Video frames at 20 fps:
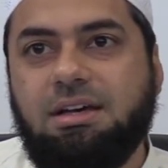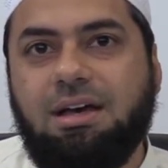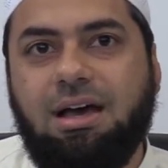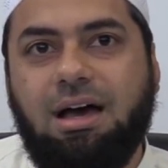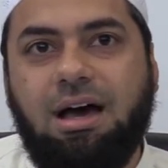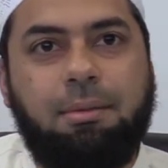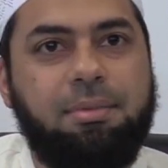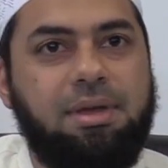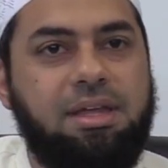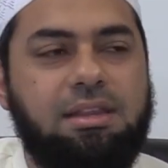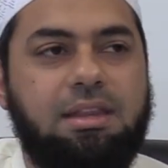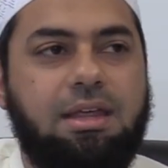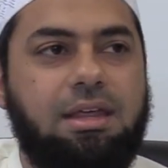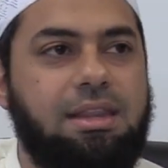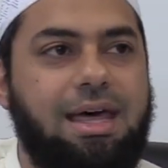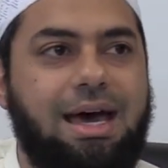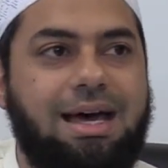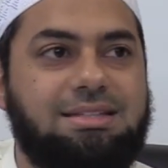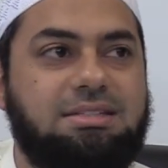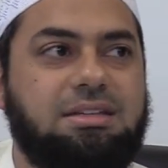I mean,
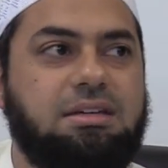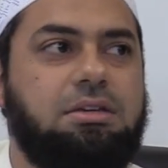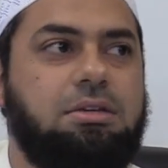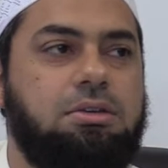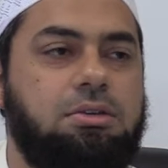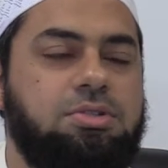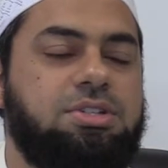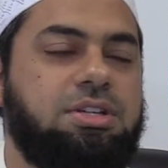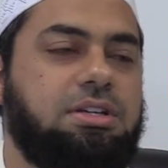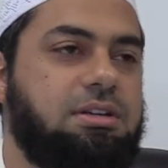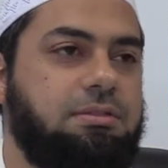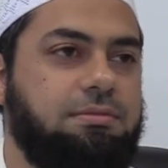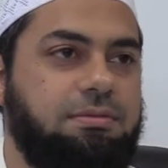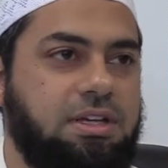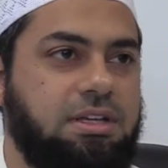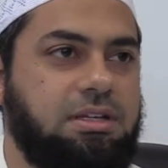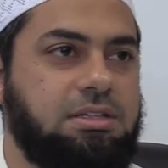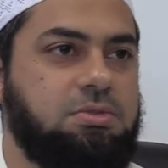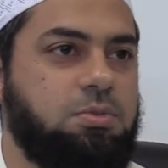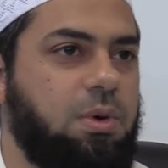that's a huge
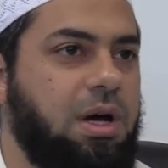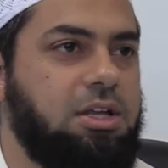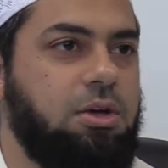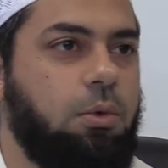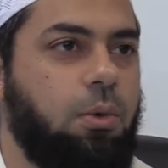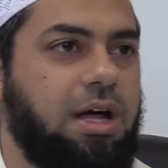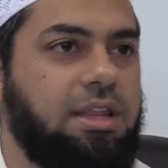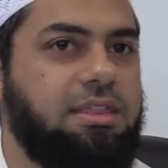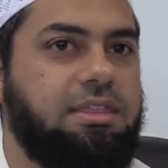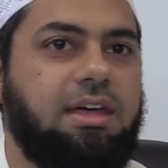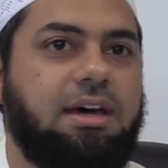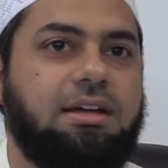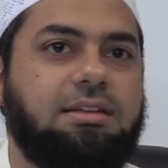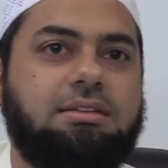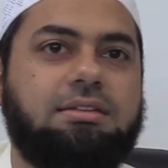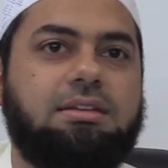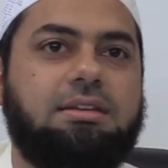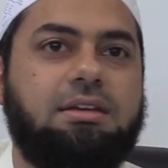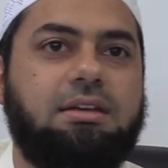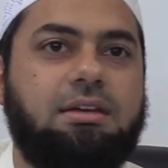inconvenience. Why do you want that?
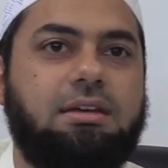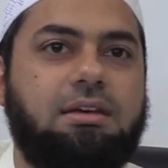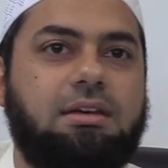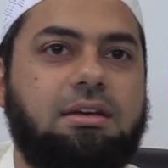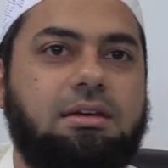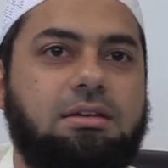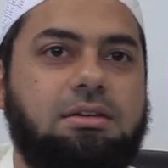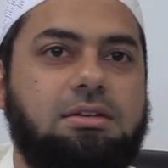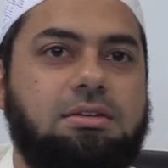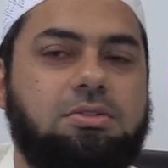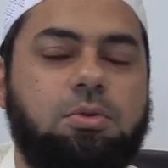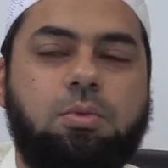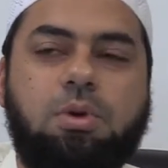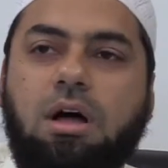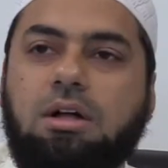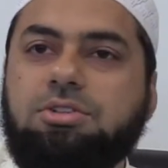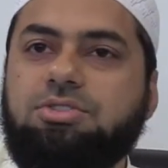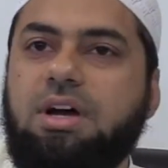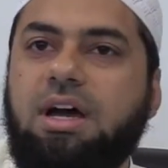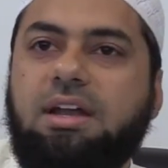So we
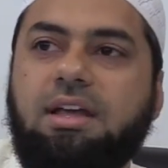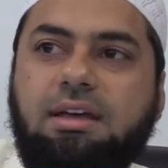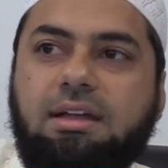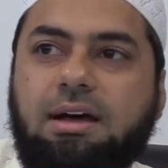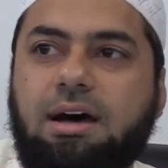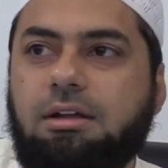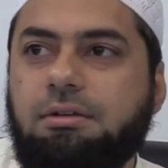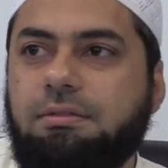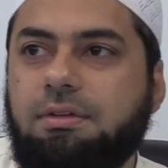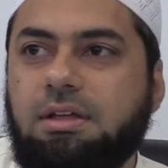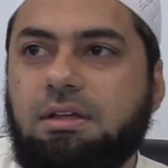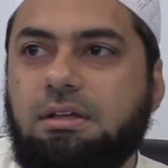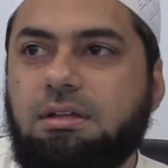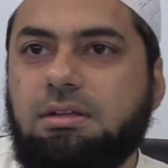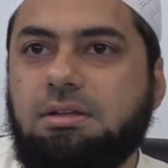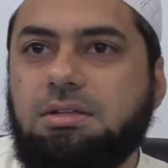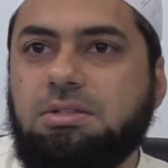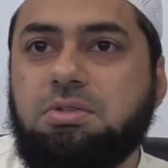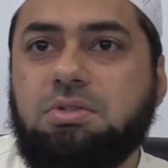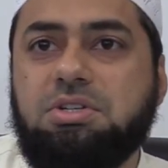all try to get out of it.
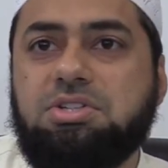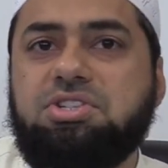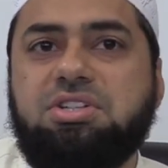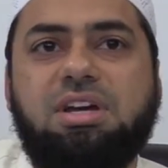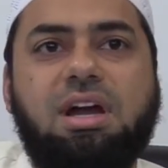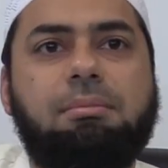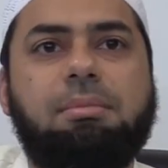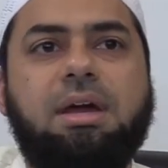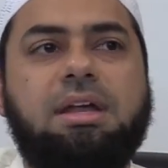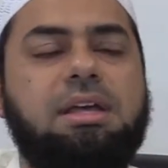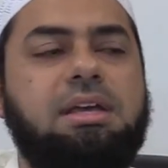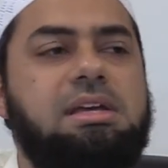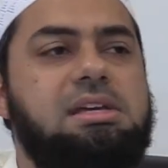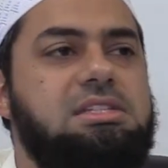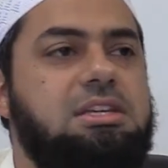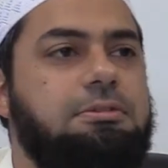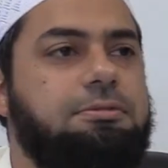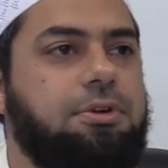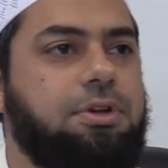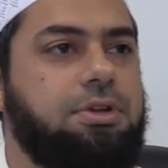So the Sharia made it
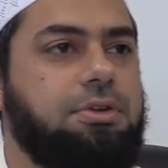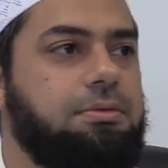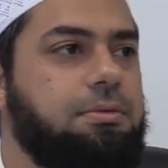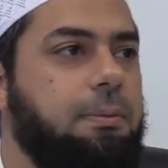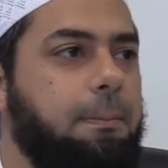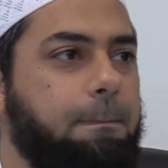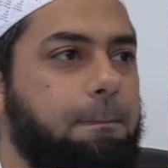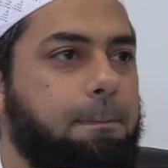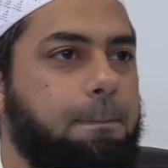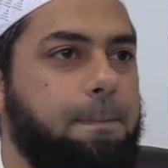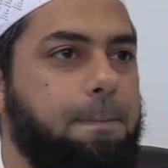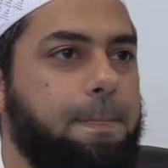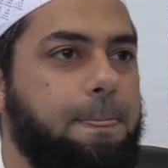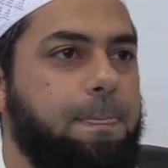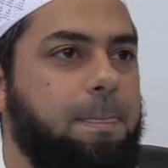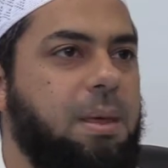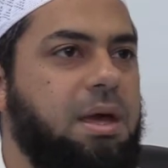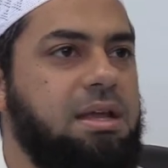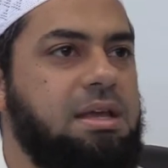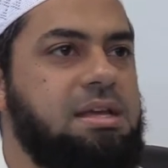easy for you.
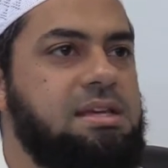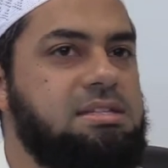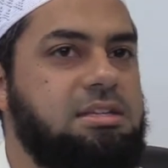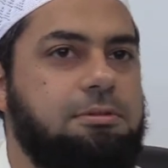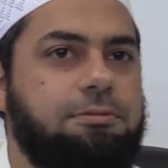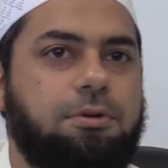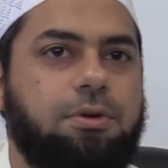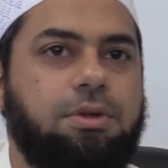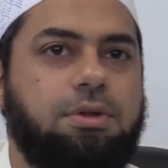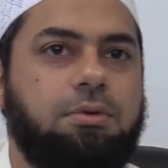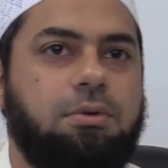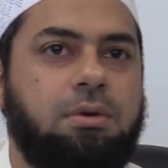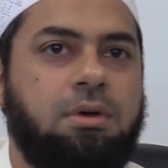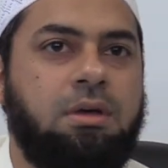Made it easy for you.